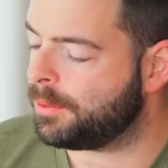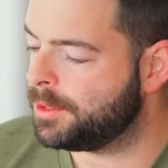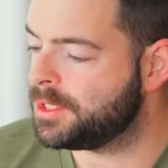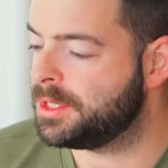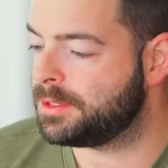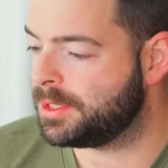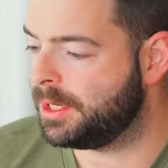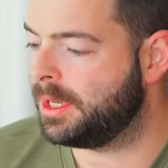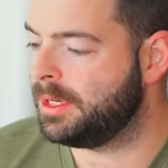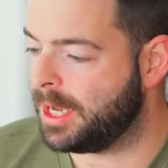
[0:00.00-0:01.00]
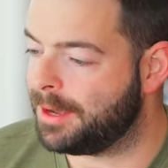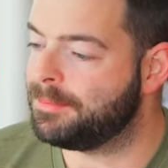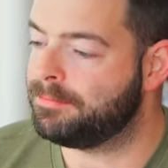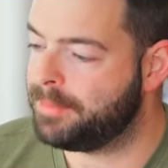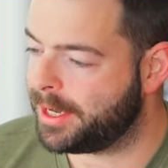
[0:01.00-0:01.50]
which is interesting, and yeah,
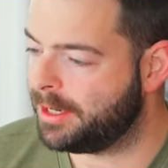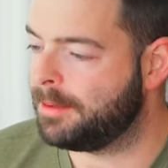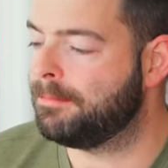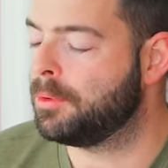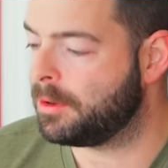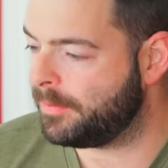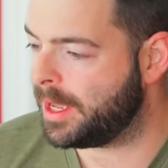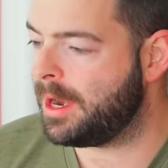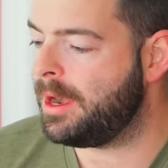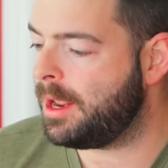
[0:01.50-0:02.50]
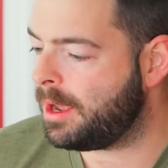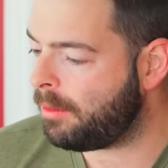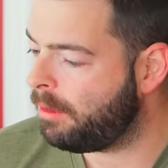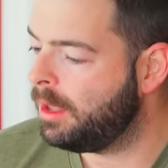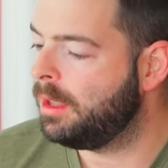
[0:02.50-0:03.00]
I'm picking up more of that
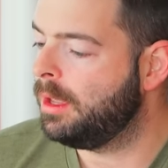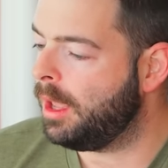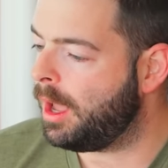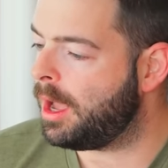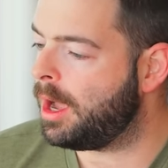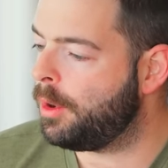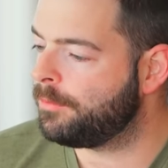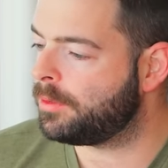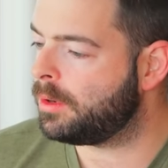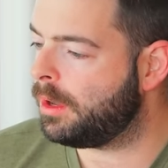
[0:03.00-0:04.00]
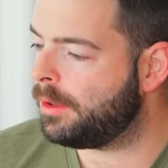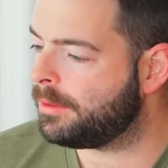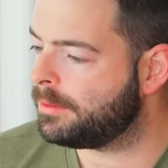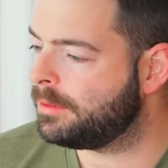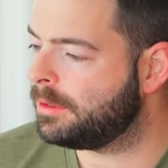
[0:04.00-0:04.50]
now. Uh,
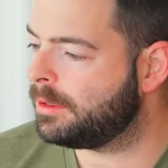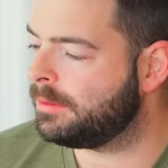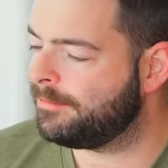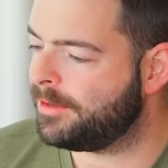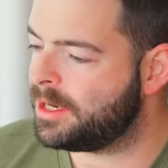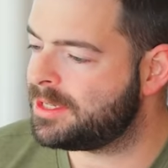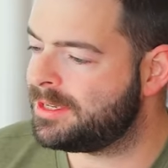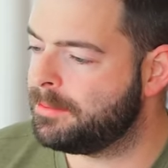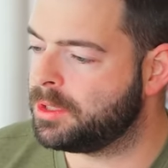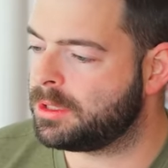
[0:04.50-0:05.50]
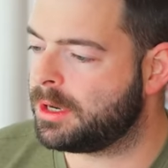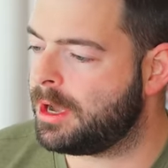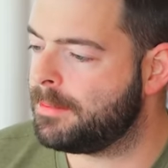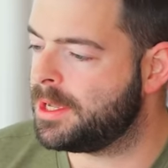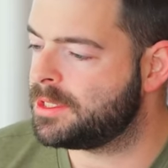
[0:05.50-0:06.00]
overall, very similar
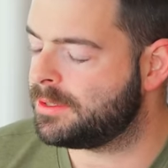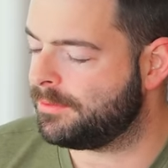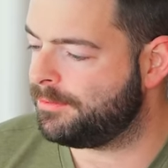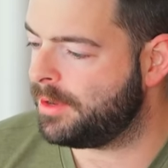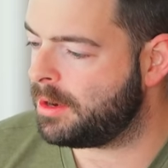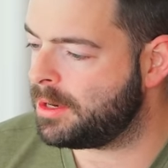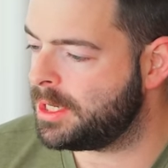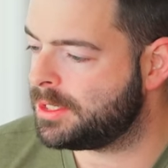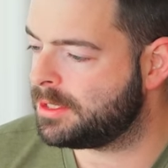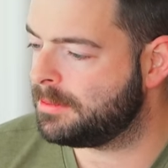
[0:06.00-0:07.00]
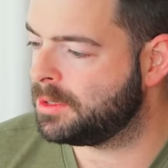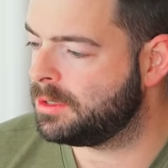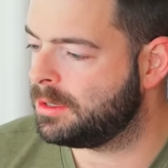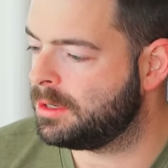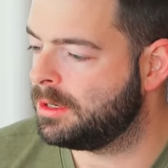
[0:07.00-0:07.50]
comments, very
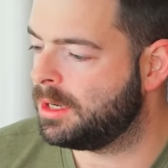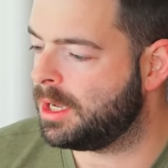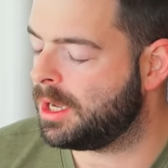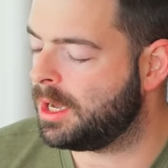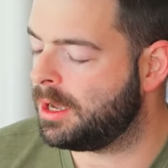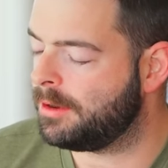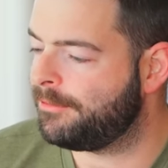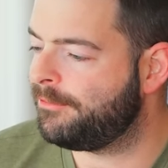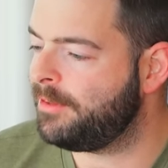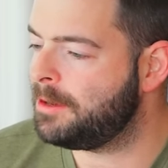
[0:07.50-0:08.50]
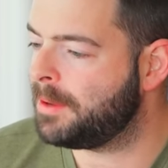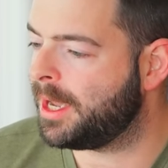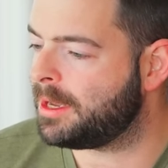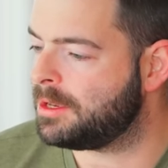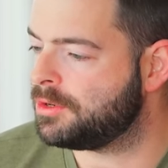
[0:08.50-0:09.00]
similar uh,
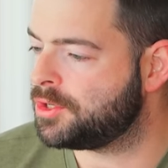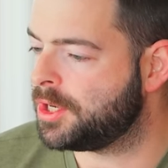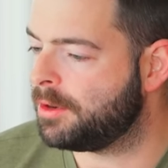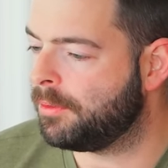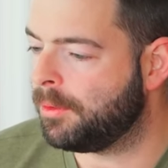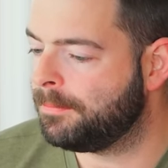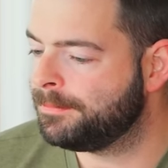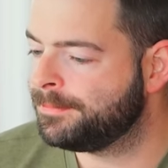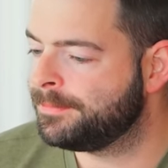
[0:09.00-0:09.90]
feedback in general,